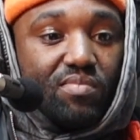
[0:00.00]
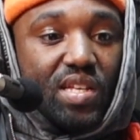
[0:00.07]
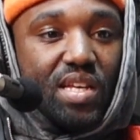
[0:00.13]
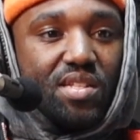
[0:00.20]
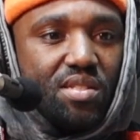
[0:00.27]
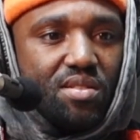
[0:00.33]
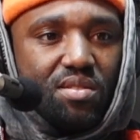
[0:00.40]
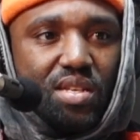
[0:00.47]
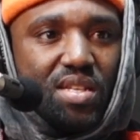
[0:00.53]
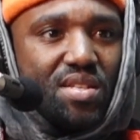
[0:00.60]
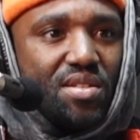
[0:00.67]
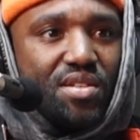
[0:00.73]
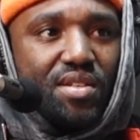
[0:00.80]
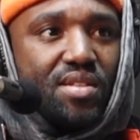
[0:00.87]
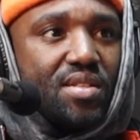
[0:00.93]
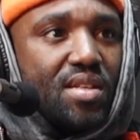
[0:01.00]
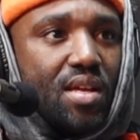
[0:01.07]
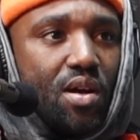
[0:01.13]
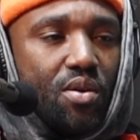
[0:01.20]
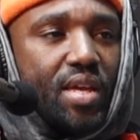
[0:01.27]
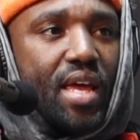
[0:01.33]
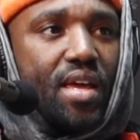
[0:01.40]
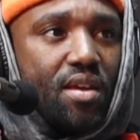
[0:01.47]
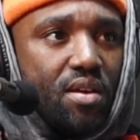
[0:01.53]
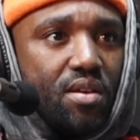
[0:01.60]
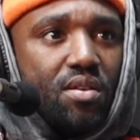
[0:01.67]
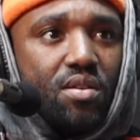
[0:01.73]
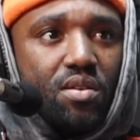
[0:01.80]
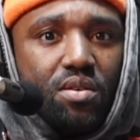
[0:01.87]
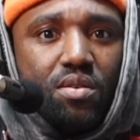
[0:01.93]
it's just, okay.
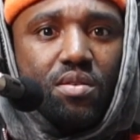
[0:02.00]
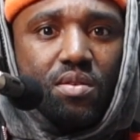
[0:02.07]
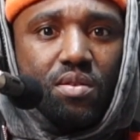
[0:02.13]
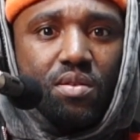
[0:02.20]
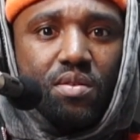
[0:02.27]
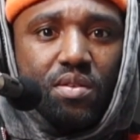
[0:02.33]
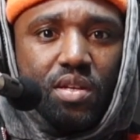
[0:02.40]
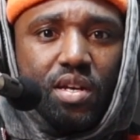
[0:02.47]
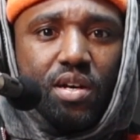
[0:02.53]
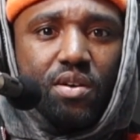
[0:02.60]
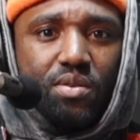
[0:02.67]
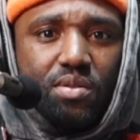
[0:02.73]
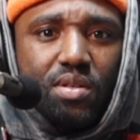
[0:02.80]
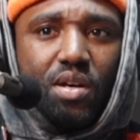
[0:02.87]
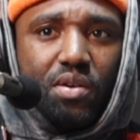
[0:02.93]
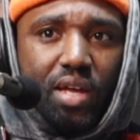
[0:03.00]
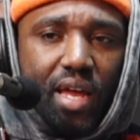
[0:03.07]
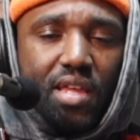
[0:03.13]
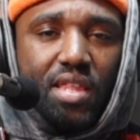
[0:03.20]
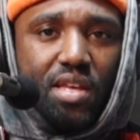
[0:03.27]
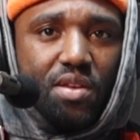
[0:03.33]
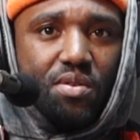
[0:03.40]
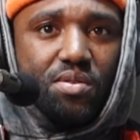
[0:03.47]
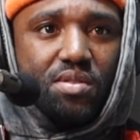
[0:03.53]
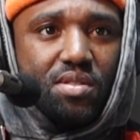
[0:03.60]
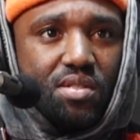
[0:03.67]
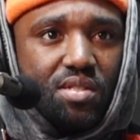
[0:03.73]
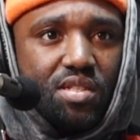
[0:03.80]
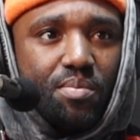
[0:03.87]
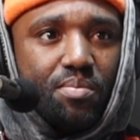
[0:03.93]
You know, okay, they used
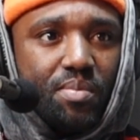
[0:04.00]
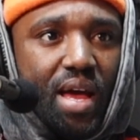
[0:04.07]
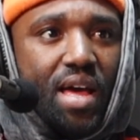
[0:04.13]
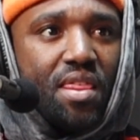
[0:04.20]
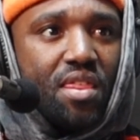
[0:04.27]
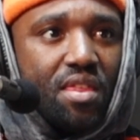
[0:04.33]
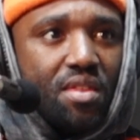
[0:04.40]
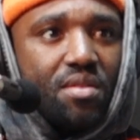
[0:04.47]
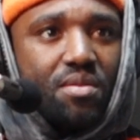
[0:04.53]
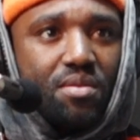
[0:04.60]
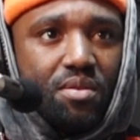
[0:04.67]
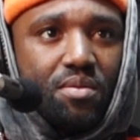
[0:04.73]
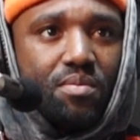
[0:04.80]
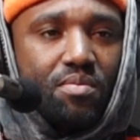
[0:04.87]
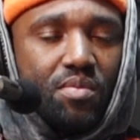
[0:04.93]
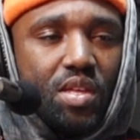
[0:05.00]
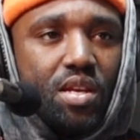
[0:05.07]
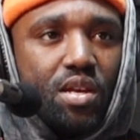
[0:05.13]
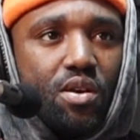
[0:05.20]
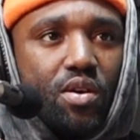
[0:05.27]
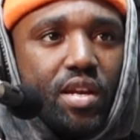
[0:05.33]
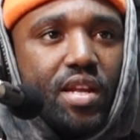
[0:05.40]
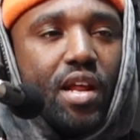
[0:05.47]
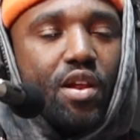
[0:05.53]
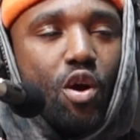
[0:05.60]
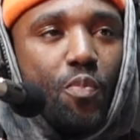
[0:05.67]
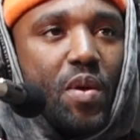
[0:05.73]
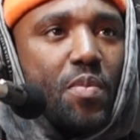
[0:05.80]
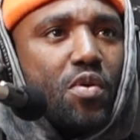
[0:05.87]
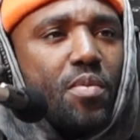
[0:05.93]
some math. You know, and then I know
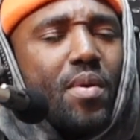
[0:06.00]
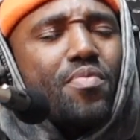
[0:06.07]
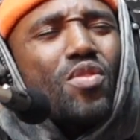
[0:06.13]
people can be